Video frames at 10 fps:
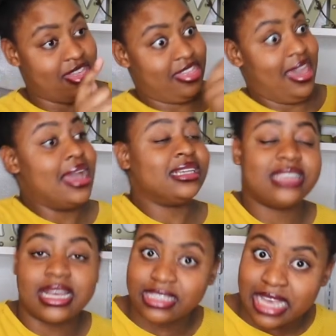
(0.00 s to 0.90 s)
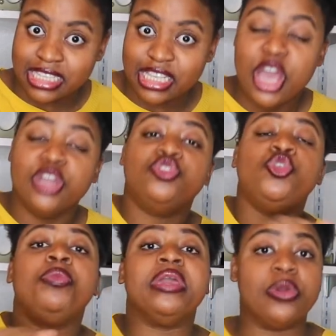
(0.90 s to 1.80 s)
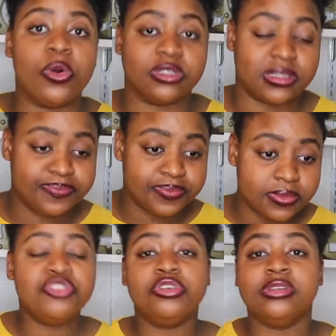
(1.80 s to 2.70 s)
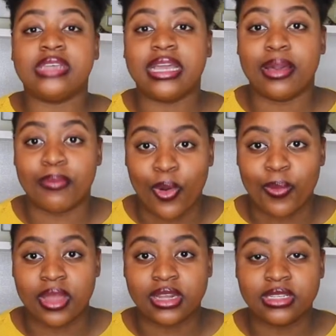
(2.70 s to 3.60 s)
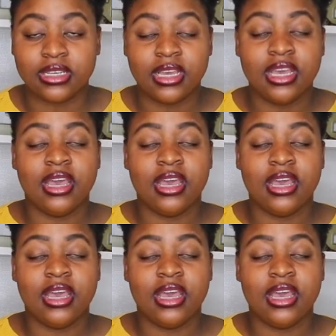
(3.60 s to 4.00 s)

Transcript: their success to be yours. I want you to take a moment.